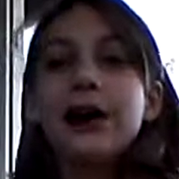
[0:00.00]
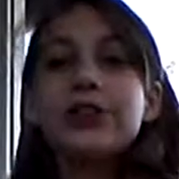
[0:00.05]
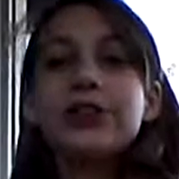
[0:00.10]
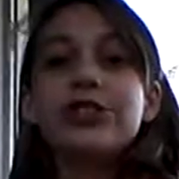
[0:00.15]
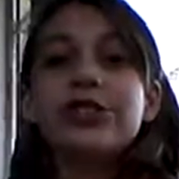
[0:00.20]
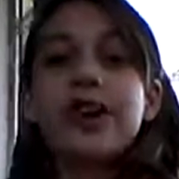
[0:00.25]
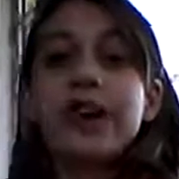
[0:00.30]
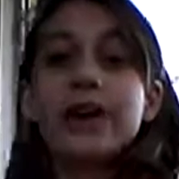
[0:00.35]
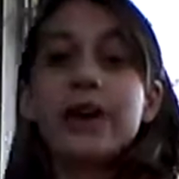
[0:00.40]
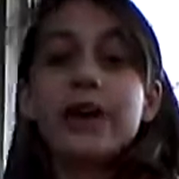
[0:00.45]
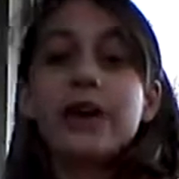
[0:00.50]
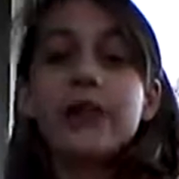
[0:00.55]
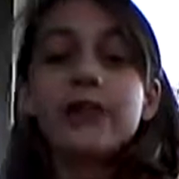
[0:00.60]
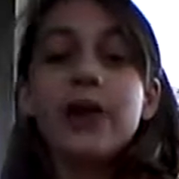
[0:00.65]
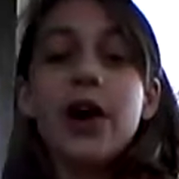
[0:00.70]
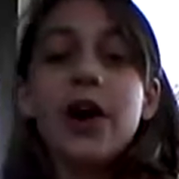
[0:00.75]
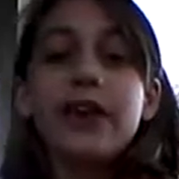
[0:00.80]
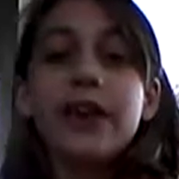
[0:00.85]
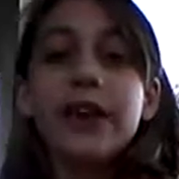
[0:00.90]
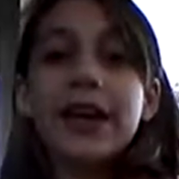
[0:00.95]
channels
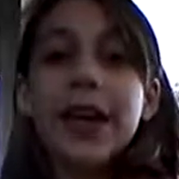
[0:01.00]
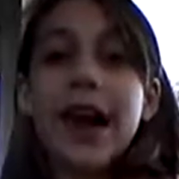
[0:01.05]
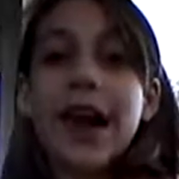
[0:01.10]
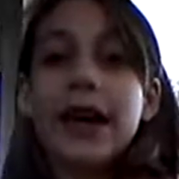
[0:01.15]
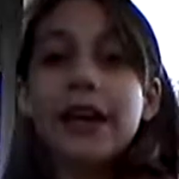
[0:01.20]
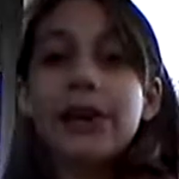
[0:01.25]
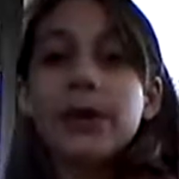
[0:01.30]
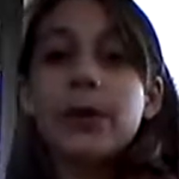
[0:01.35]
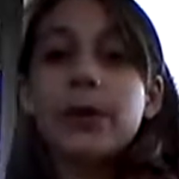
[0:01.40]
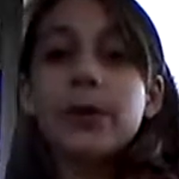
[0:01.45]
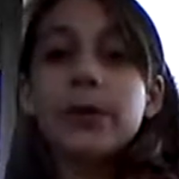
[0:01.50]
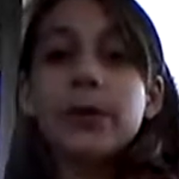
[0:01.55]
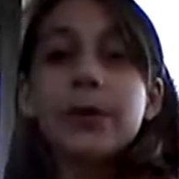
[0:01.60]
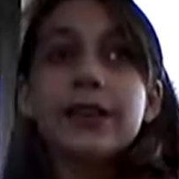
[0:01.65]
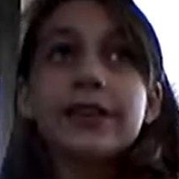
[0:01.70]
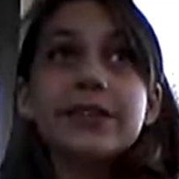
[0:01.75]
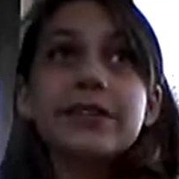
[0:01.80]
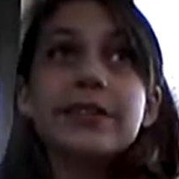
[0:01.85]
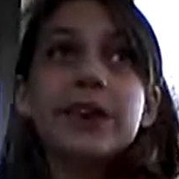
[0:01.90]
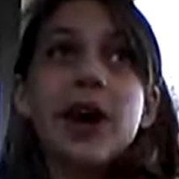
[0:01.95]
on the
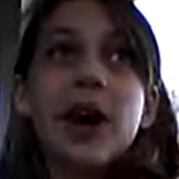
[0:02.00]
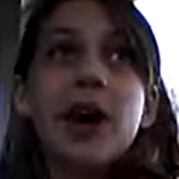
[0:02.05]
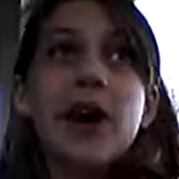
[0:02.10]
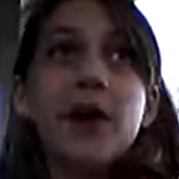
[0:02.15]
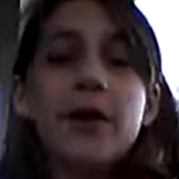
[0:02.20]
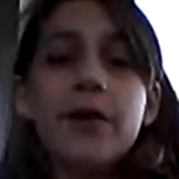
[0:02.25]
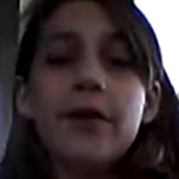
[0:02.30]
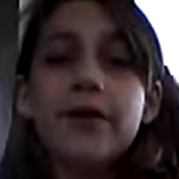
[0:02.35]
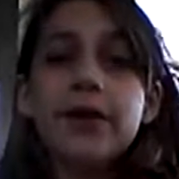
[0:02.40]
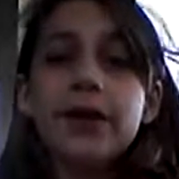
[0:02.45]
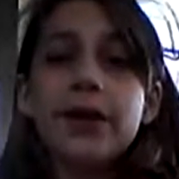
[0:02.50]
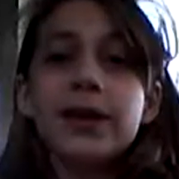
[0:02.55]
categories of